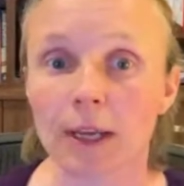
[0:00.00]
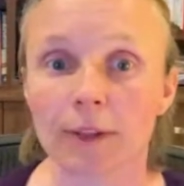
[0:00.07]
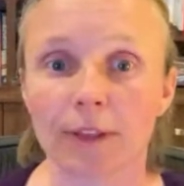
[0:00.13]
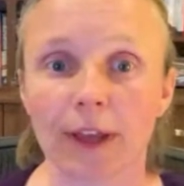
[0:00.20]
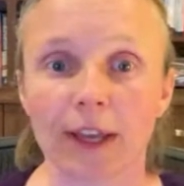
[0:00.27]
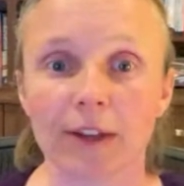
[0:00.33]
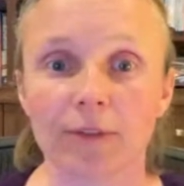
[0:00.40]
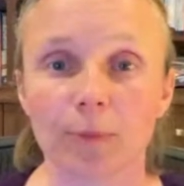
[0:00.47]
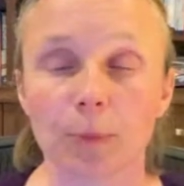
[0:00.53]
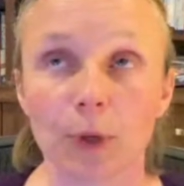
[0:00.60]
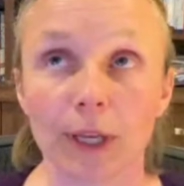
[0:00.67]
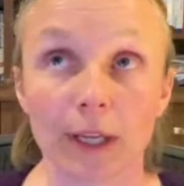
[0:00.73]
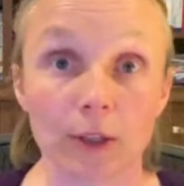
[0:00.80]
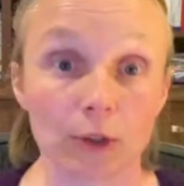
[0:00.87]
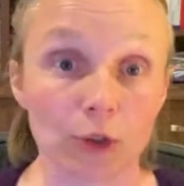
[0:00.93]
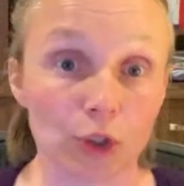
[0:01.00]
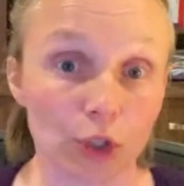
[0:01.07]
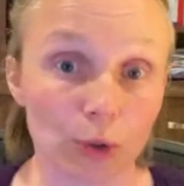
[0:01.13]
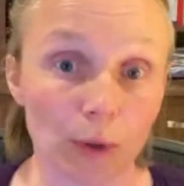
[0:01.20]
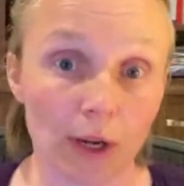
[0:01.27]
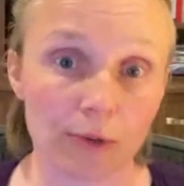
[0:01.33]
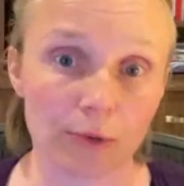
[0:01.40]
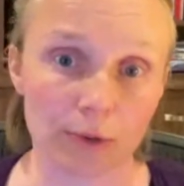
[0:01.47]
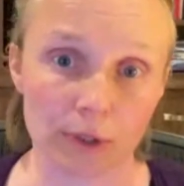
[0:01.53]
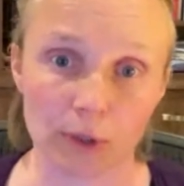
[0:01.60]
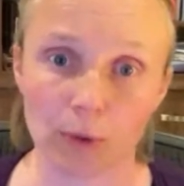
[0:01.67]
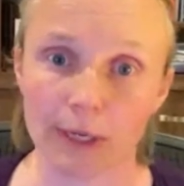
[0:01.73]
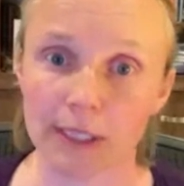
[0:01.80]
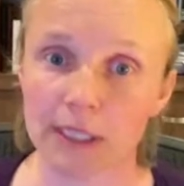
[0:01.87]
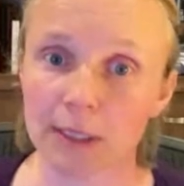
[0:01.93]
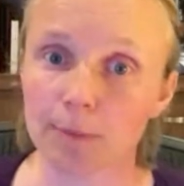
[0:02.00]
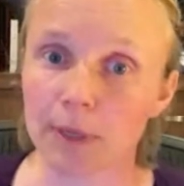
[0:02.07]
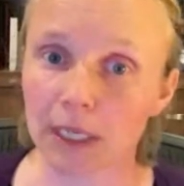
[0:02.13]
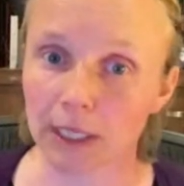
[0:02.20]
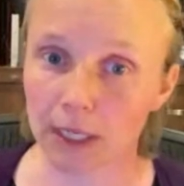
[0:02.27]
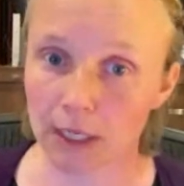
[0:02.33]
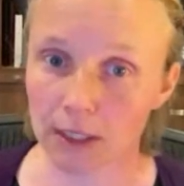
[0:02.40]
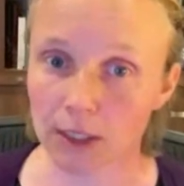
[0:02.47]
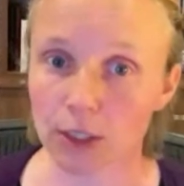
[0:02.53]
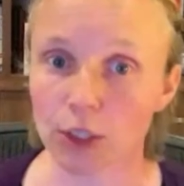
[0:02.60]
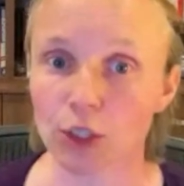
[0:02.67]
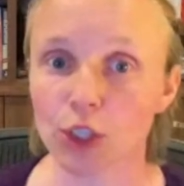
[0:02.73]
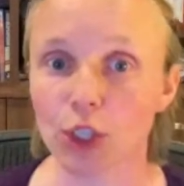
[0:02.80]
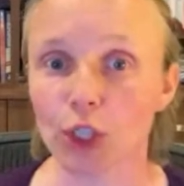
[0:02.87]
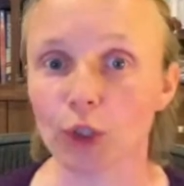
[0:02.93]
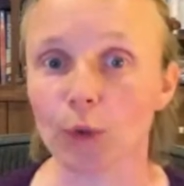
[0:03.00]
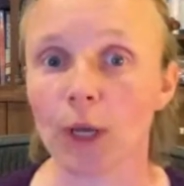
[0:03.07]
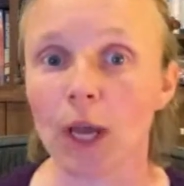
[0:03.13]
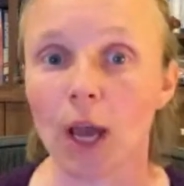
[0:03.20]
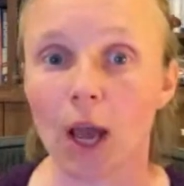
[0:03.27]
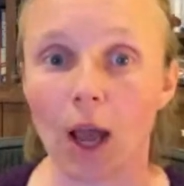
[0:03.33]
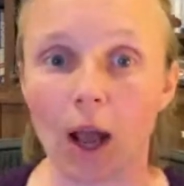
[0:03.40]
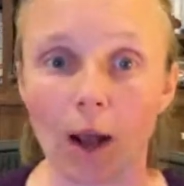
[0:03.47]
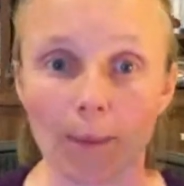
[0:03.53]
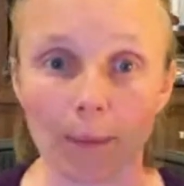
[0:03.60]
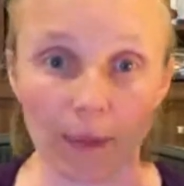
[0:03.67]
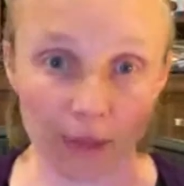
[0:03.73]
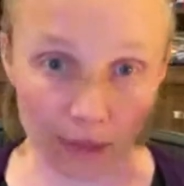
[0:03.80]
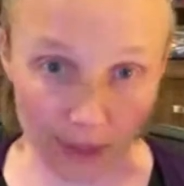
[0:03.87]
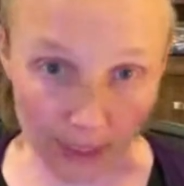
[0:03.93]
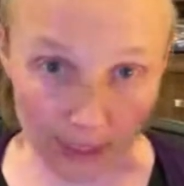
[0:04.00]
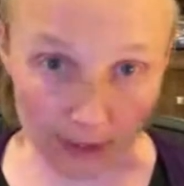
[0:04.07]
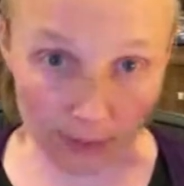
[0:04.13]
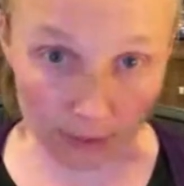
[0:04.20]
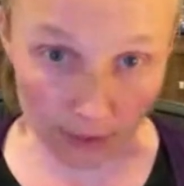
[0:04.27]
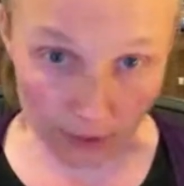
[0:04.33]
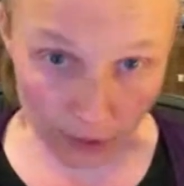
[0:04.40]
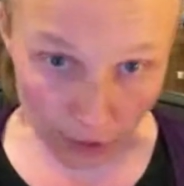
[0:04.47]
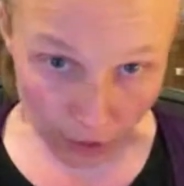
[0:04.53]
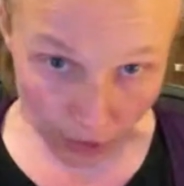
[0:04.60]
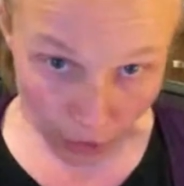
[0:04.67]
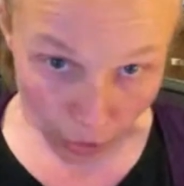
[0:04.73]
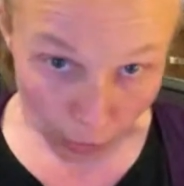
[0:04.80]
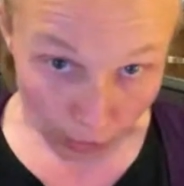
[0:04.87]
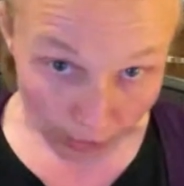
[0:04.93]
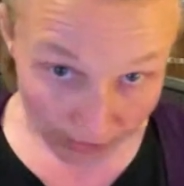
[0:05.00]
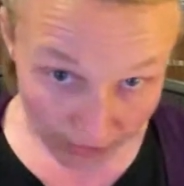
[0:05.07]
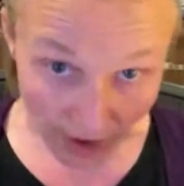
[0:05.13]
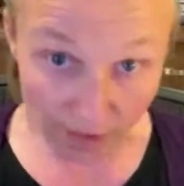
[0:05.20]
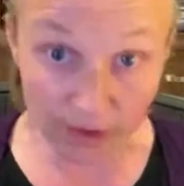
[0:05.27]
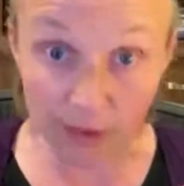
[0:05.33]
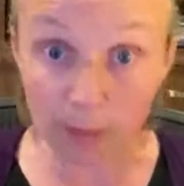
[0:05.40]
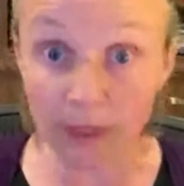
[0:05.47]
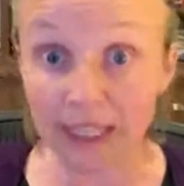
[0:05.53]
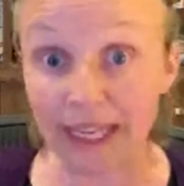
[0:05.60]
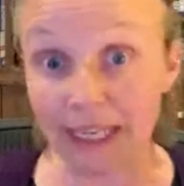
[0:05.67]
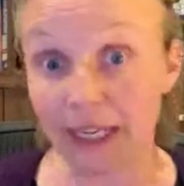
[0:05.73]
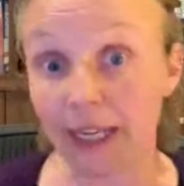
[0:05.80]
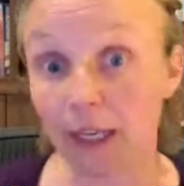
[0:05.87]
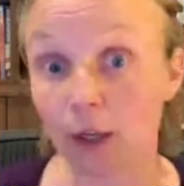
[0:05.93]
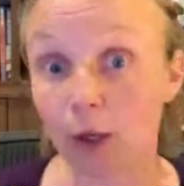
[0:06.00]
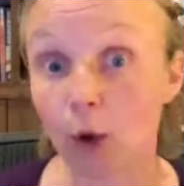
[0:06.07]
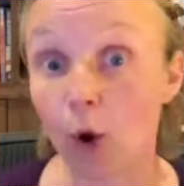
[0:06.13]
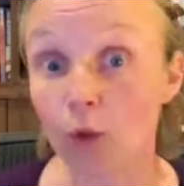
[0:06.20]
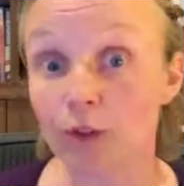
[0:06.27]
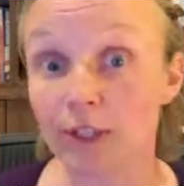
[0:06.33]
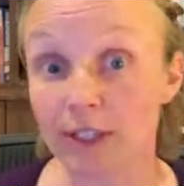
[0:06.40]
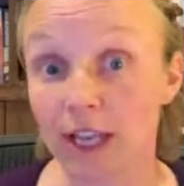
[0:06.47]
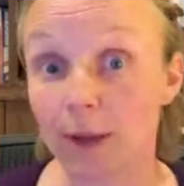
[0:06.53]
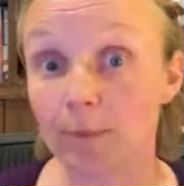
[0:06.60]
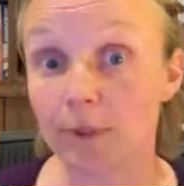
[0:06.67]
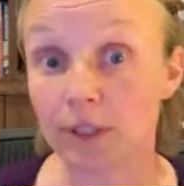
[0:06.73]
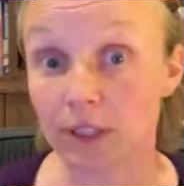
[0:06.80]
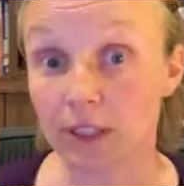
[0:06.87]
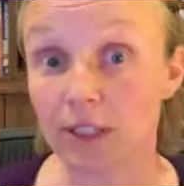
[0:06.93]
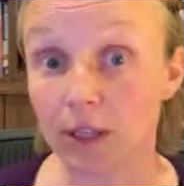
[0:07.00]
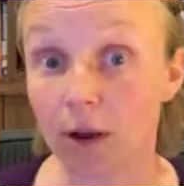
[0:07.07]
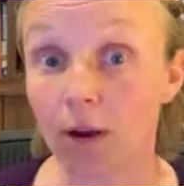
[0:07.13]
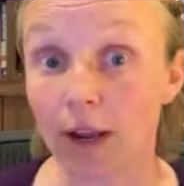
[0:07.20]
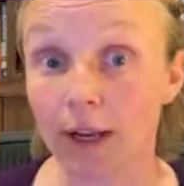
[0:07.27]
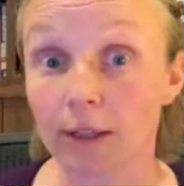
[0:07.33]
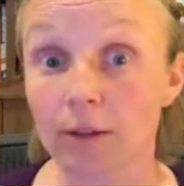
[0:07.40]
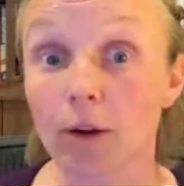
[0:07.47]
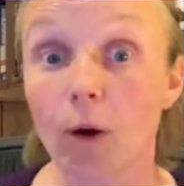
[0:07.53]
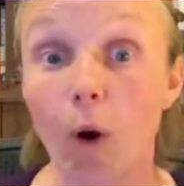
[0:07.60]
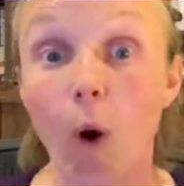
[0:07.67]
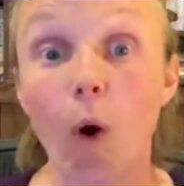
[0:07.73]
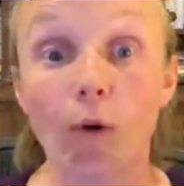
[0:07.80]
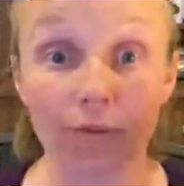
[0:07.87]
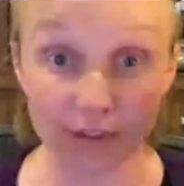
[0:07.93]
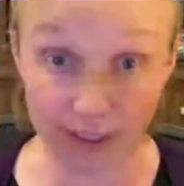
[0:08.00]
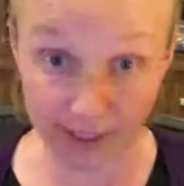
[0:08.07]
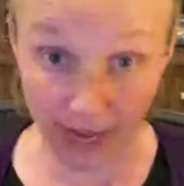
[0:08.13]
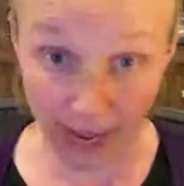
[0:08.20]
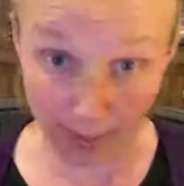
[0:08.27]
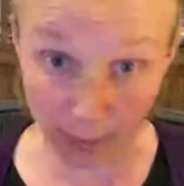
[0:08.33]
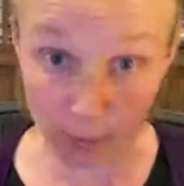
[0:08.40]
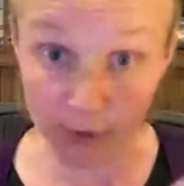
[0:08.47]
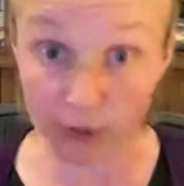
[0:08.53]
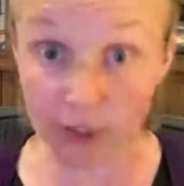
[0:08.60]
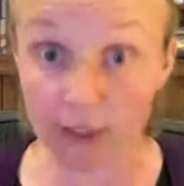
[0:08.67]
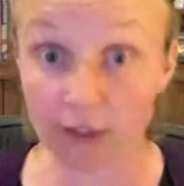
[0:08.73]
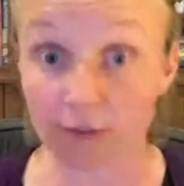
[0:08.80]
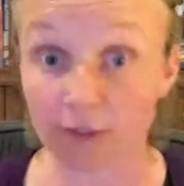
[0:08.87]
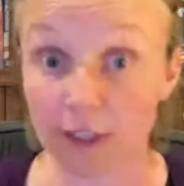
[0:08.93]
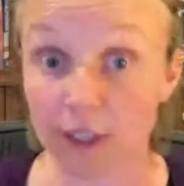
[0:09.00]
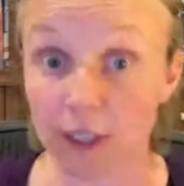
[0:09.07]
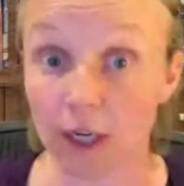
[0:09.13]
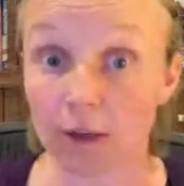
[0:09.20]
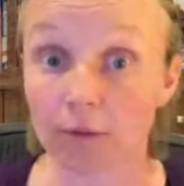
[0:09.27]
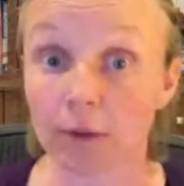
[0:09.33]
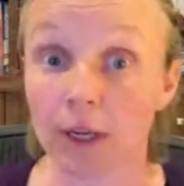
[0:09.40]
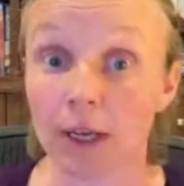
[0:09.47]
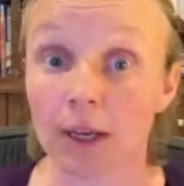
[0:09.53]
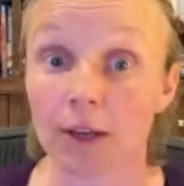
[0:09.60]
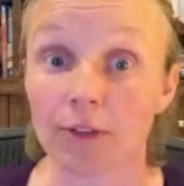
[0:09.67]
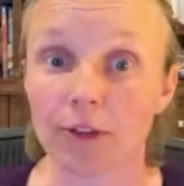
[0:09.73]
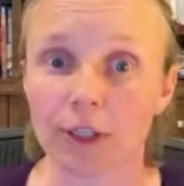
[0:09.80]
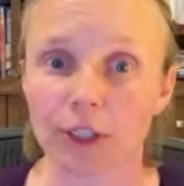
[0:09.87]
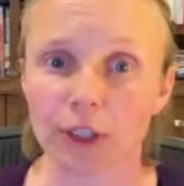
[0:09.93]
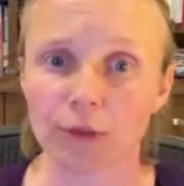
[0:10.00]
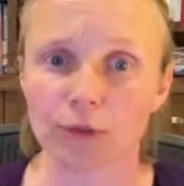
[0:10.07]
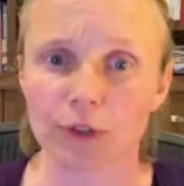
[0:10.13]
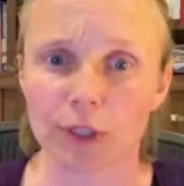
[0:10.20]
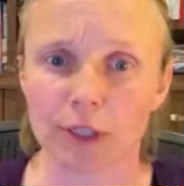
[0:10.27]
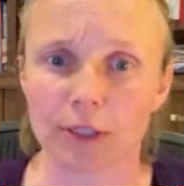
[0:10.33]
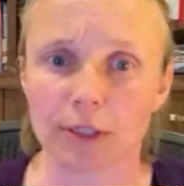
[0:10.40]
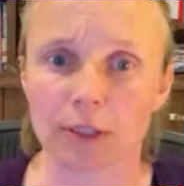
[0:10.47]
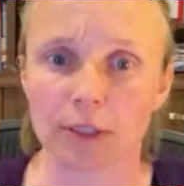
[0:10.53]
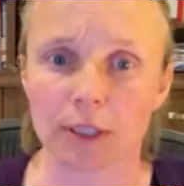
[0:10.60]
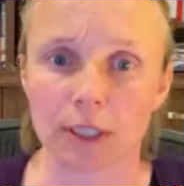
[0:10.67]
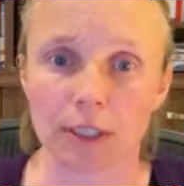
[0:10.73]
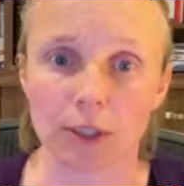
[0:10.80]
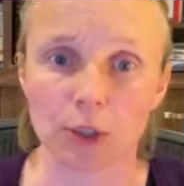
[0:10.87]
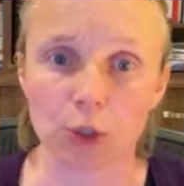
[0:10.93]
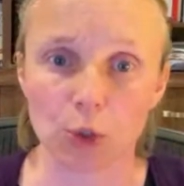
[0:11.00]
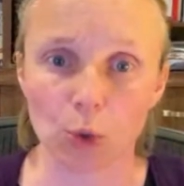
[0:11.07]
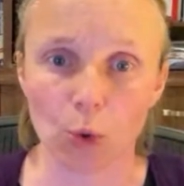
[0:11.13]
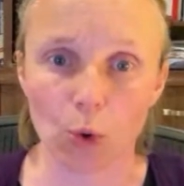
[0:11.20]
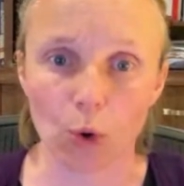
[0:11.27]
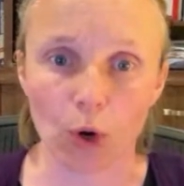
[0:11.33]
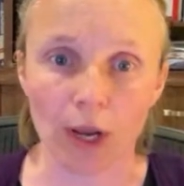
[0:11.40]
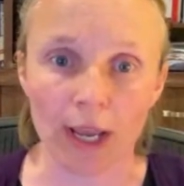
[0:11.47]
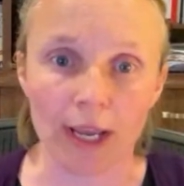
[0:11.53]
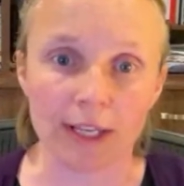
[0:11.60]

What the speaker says: They've put in 220 million to do to do the very beginning concept design of STEP, which is the video that you just saw.